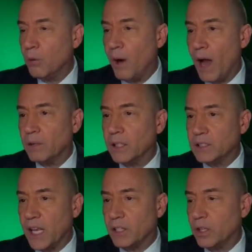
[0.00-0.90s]
Well,
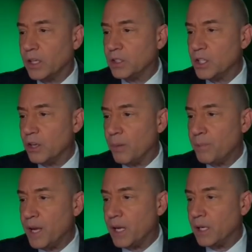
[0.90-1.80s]
let's take a look at the
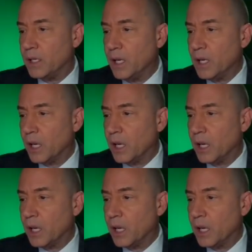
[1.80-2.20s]
European.